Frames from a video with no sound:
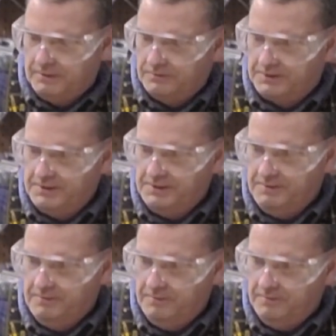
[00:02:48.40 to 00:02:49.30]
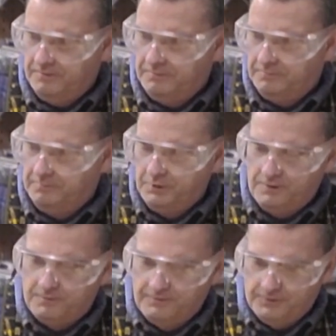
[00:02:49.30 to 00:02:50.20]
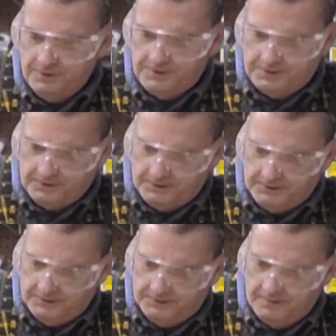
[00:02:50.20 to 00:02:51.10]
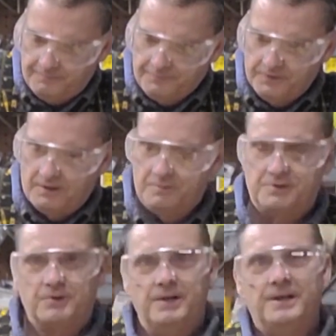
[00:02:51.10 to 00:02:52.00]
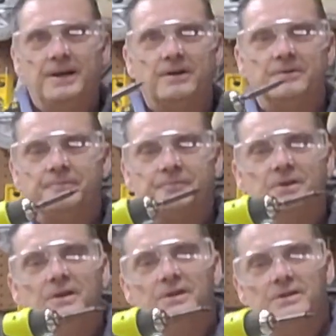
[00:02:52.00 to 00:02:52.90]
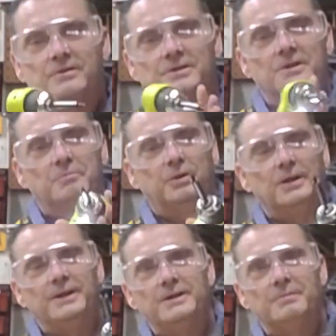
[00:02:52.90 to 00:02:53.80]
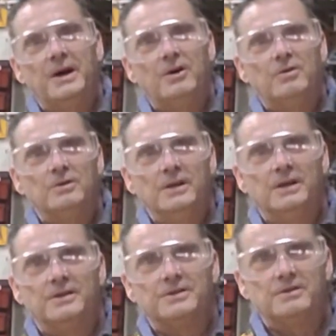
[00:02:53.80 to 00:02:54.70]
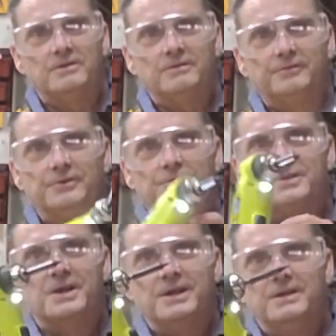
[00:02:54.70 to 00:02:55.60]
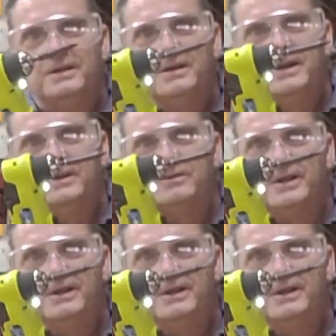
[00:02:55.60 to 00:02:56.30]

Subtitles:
Goes in. Put it in reverse. Comes straight out. So it's got plenty of power, and it's all for those tight angled